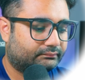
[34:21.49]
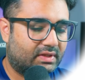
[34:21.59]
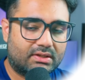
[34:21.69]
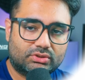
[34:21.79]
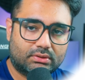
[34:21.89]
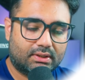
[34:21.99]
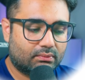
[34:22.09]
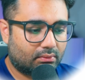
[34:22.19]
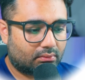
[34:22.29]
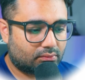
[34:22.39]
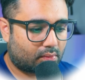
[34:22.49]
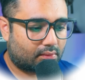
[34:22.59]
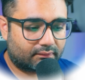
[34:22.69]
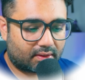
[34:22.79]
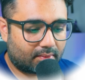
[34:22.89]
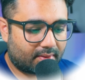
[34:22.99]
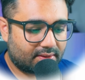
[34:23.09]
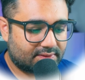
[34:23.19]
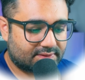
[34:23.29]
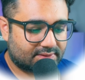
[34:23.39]
That should equal 12
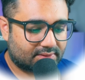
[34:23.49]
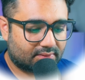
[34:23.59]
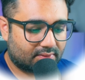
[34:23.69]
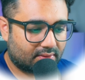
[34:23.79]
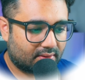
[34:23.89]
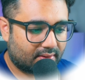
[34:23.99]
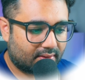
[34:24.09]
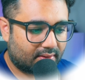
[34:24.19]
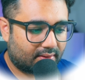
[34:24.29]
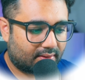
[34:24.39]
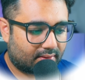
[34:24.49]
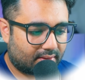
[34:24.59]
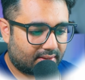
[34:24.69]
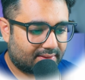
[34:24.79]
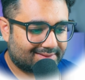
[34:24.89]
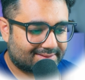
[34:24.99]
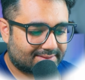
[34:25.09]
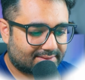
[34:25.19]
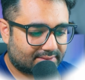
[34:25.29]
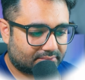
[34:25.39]
gigabytes. Hit
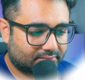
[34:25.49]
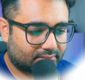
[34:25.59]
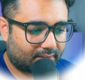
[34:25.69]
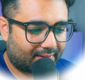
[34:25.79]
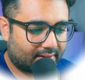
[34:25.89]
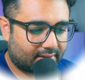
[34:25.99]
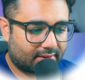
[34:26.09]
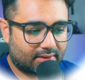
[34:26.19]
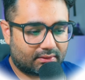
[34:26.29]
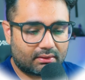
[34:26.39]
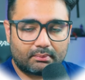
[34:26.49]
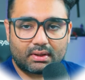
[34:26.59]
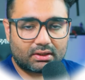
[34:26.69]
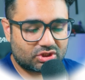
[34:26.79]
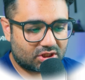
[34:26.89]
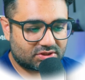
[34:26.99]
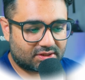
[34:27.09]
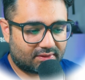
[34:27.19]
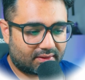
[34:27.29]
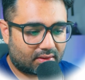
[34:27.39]
next, and I'm not going to change
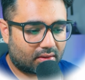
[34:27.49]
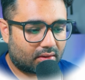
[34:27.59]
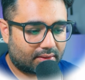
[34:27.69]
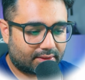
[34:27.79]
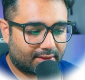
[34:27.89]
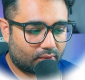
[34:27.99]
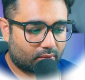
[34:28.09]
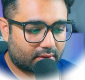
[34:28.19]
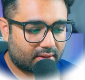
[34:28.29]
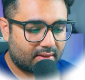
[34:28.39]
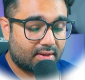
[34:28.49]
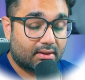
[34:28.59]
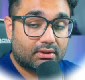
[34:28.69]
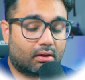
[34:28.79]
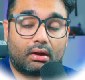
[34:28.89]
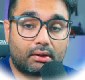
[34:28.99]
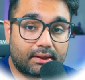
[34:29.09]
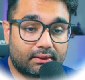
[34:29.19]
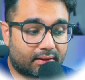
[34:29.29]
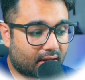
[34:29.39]
anything on the network. All
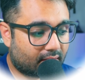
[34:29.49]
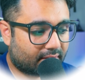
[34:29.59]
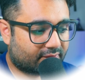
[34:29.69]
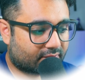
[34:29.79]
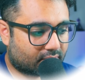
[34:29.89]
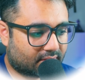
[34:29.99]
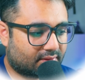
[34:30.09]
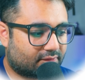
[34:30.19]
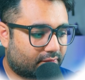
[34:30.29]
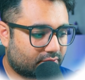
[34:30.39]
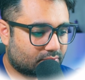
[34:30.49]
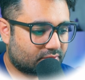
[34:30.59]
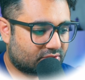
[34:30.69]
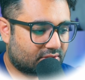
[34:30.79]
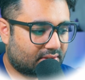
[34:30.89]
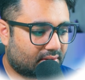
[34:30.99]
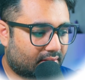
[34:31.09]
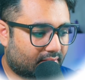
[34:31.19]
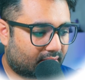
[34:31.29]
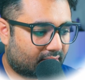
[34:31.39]
right, now I have created the virtual machine,
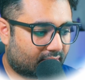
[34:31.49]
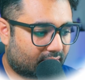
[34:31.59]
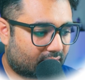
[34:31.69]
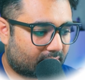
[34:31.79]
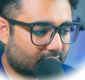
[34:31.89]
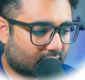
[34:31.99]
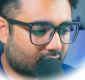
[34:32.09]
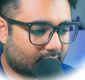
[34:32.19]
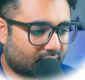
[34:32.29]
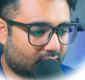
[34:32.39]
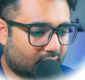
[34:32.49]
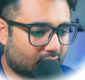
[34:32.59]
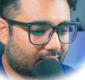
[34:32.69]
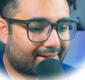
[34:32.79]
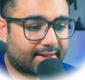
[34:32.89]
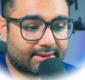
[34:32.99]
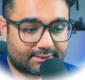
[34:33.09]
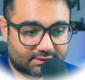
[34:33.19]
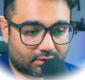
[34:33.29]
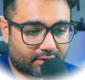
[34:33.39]
and I'm going to come in here and
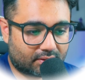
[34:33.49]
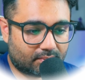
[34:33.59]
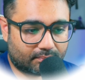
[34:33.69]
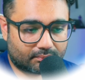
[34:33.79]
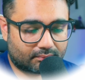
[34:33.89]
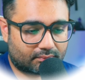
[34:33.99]
start it up.